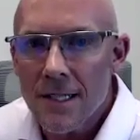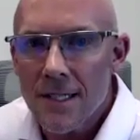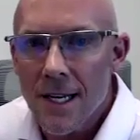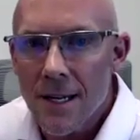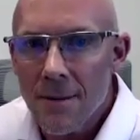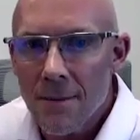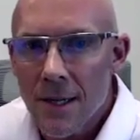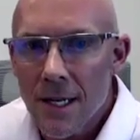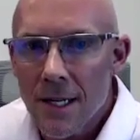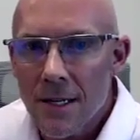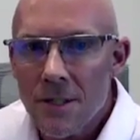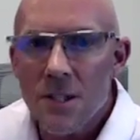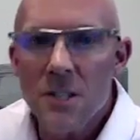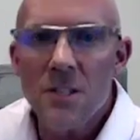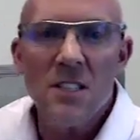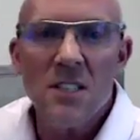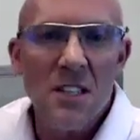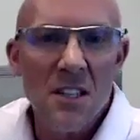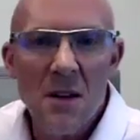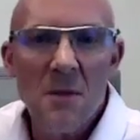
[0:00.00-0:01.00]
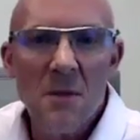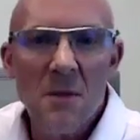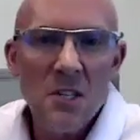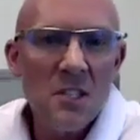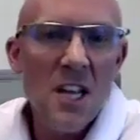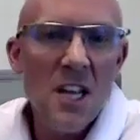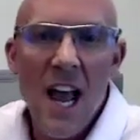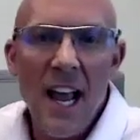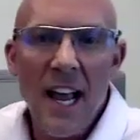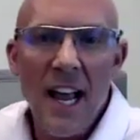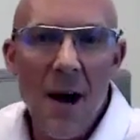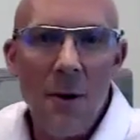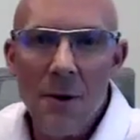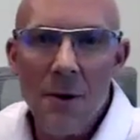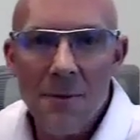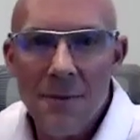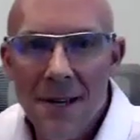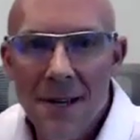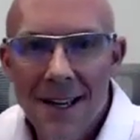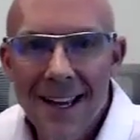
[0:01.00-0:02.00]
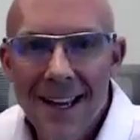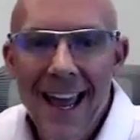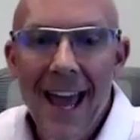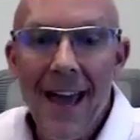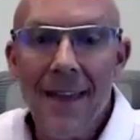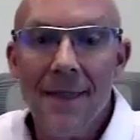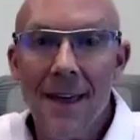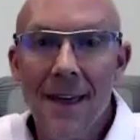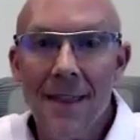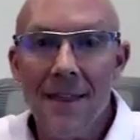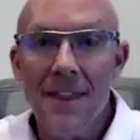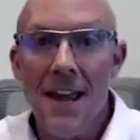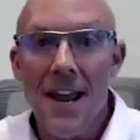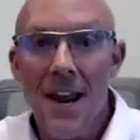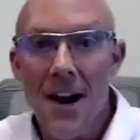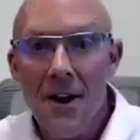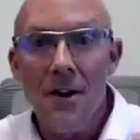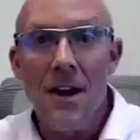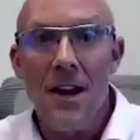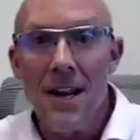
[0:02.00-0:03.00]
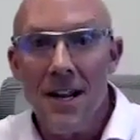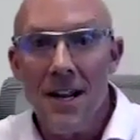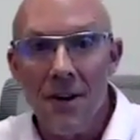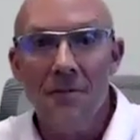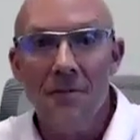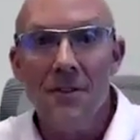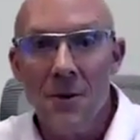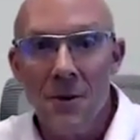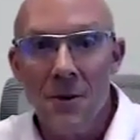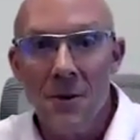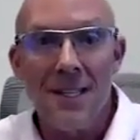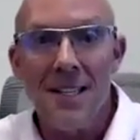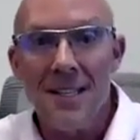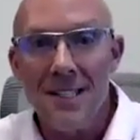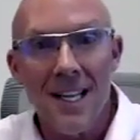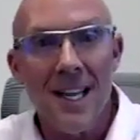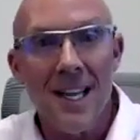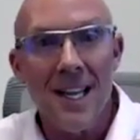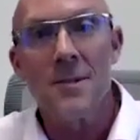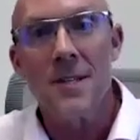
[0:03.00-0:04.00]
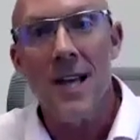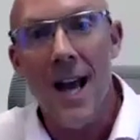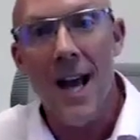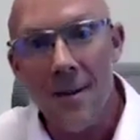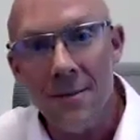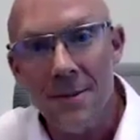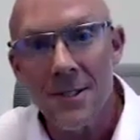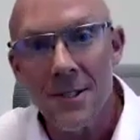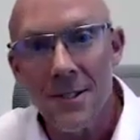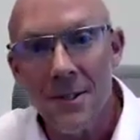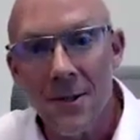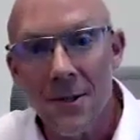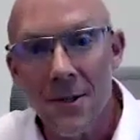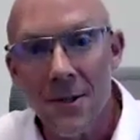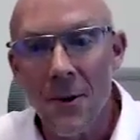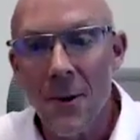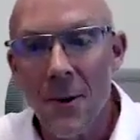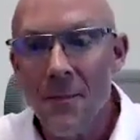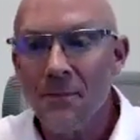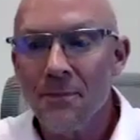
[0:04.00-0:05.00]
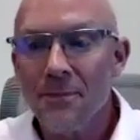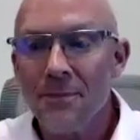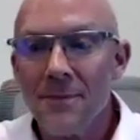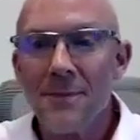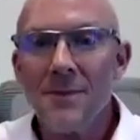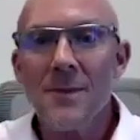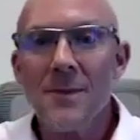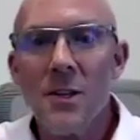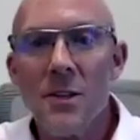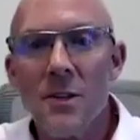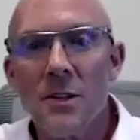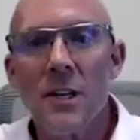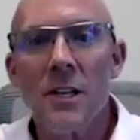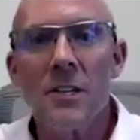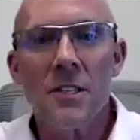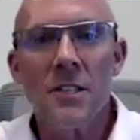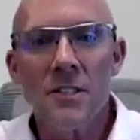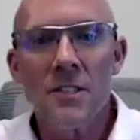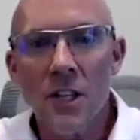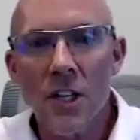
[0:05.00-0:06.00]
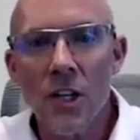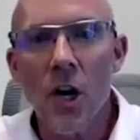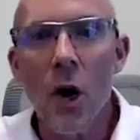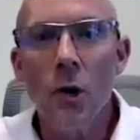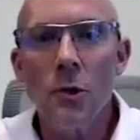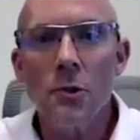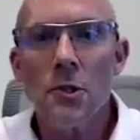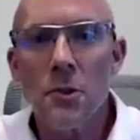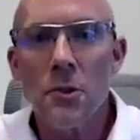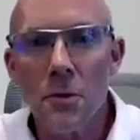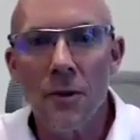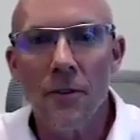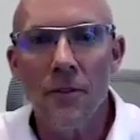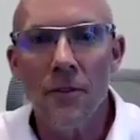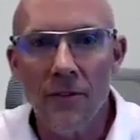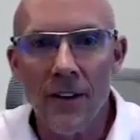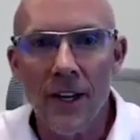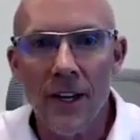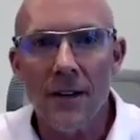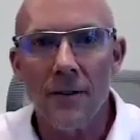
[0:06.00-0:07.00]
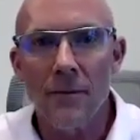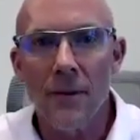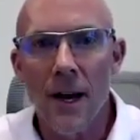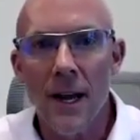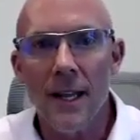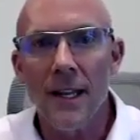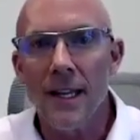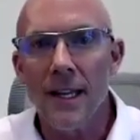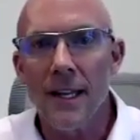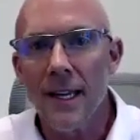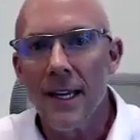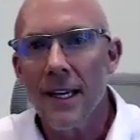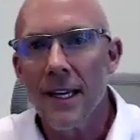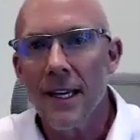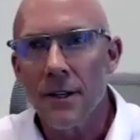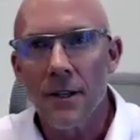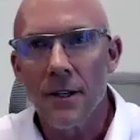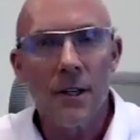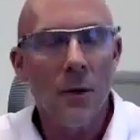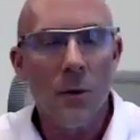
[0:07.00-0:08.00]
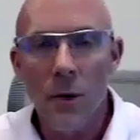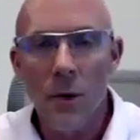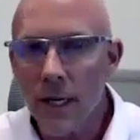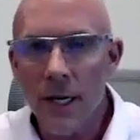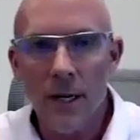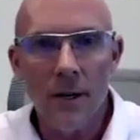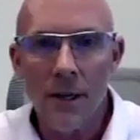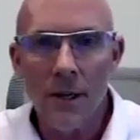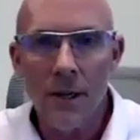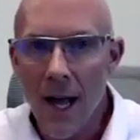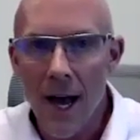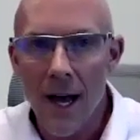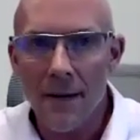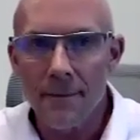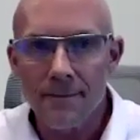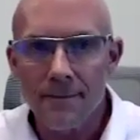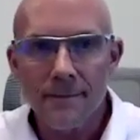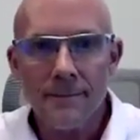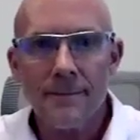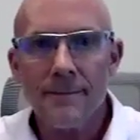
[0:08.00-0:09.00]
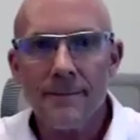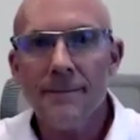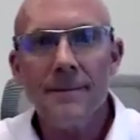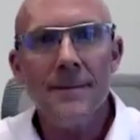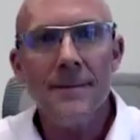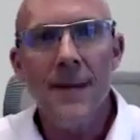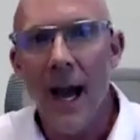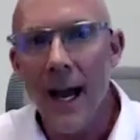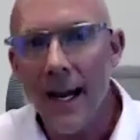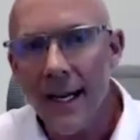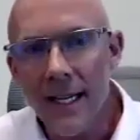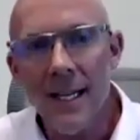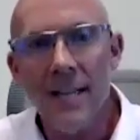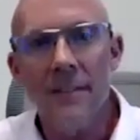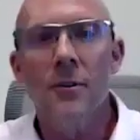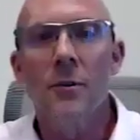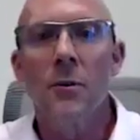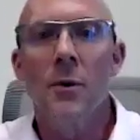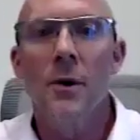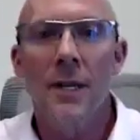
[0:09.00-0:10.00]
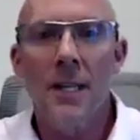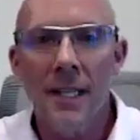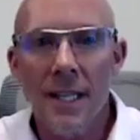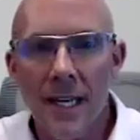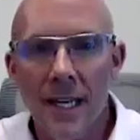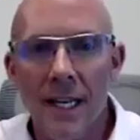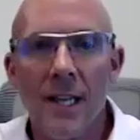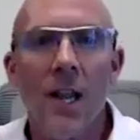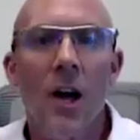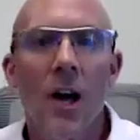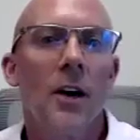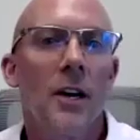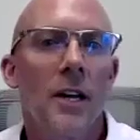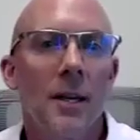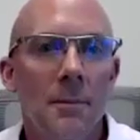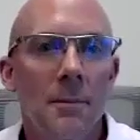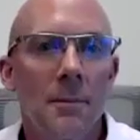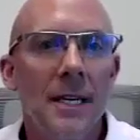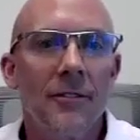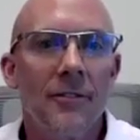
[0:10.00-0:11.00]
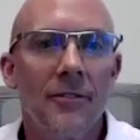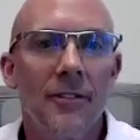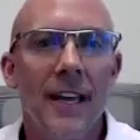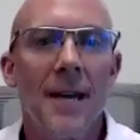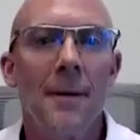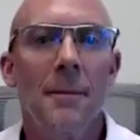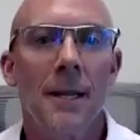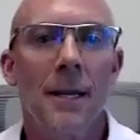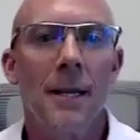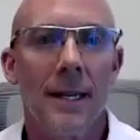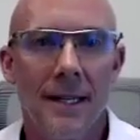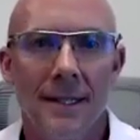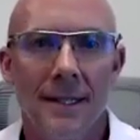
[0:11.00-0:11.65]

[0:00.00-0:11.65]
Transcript: 10 minutes, just to hang out with him. And then they're interviewing at the same time too, because it's a cultural fit, right? Like you're going to work here a lot. I need everyone to get along and be a family.